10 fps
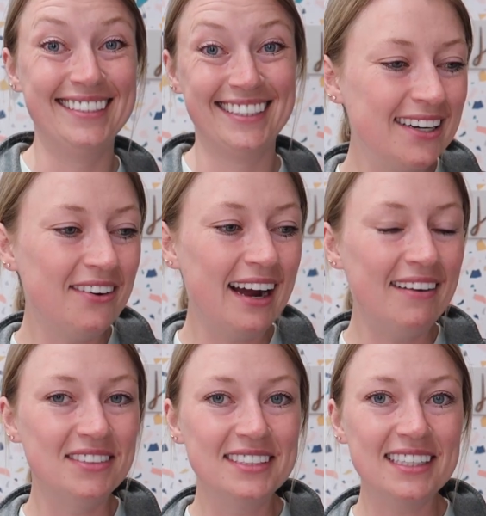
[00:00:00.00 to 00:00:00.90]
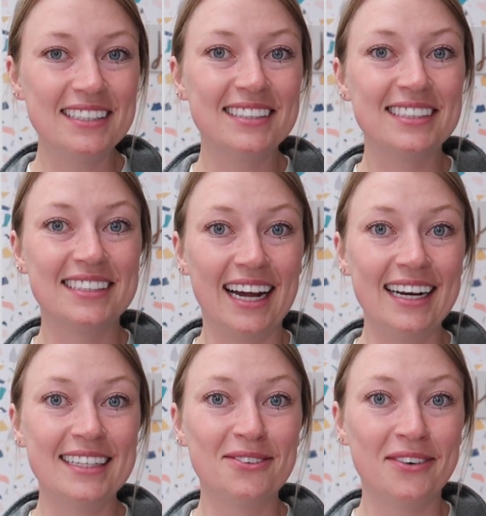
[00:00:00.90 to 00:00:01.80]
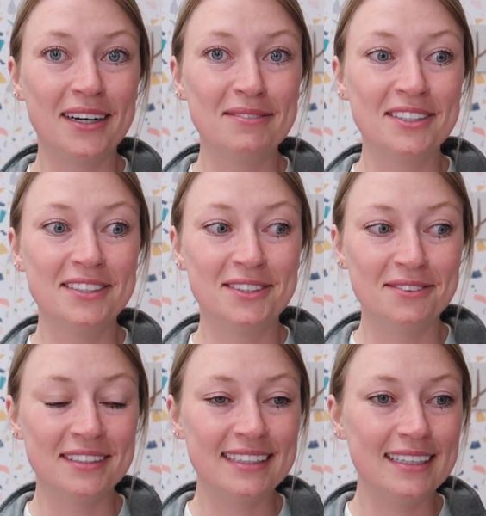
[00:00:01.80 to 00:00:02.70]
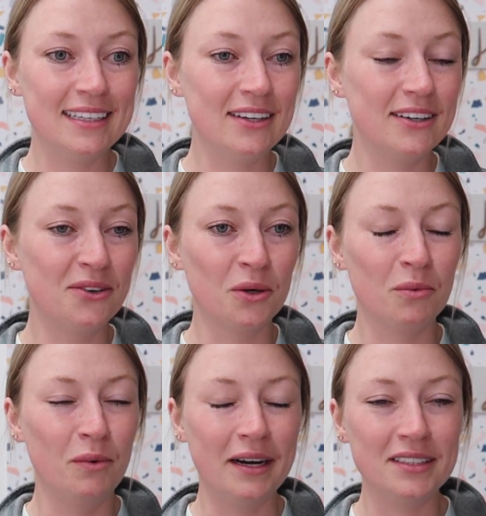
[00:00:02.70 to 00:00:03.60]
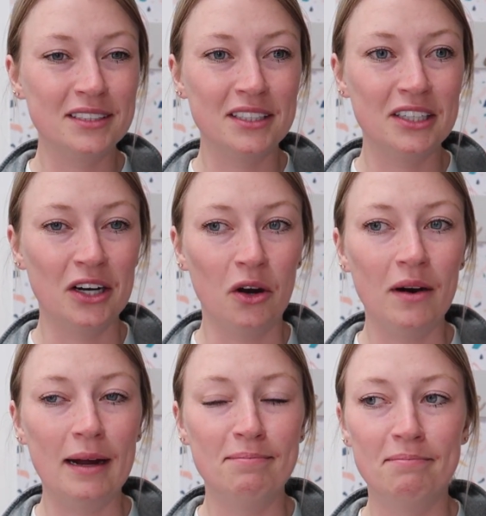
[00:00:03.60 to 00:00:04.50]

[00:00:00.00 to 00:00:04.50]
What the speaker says: So I haven't yet decided what I'm gonna do with it or where it's gonna go.